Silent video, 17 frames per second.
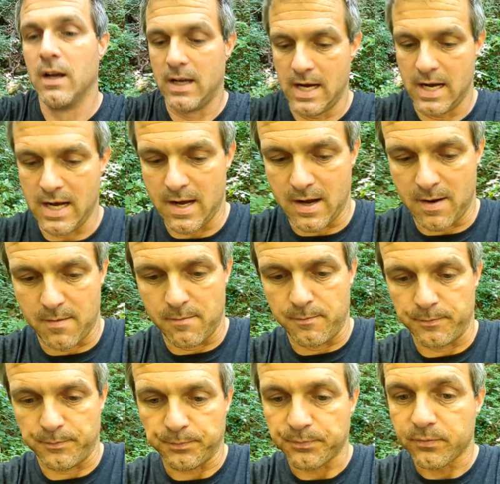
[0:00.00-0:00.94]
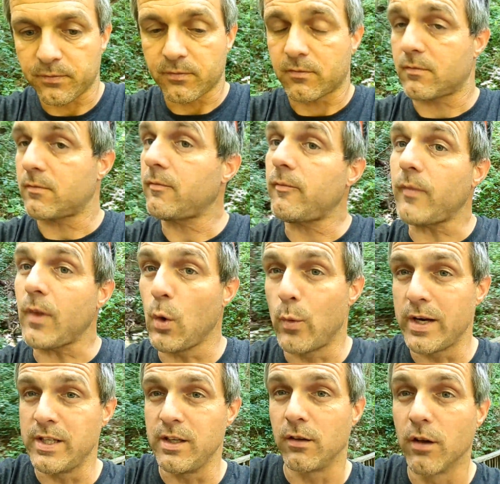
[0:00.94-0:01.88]
When
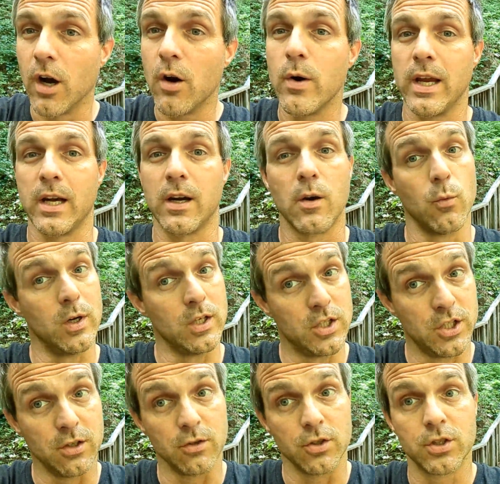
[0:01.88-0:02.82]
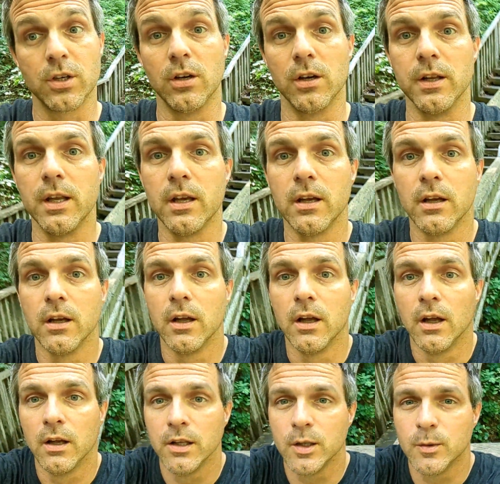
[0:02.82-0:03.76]
you go here, which you should,
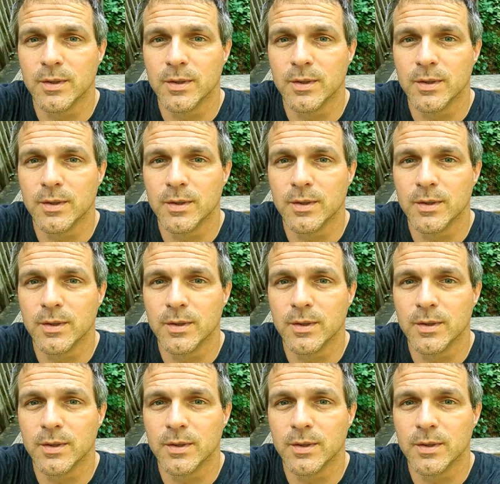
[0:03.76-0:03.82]
you